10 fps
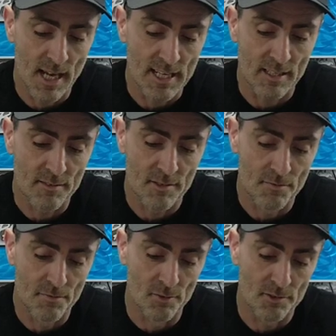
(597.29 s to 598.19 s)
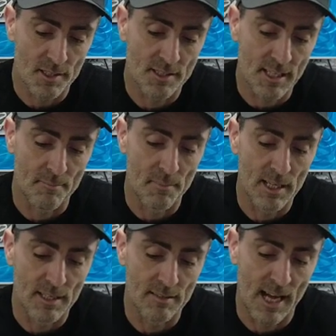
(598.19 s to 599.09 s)
take the front
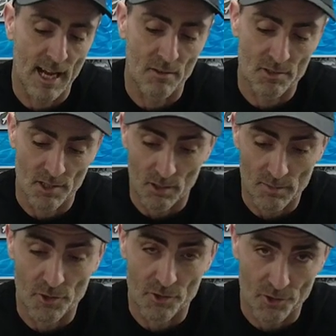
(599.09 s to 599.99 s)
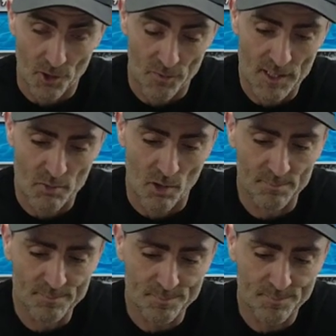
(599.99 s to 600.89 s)
assembly out like we've just done on this
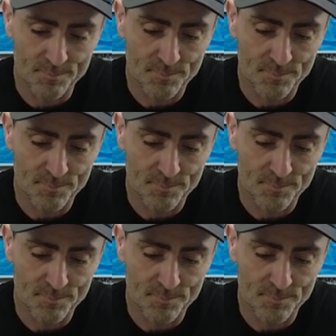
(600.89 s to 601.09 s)
one,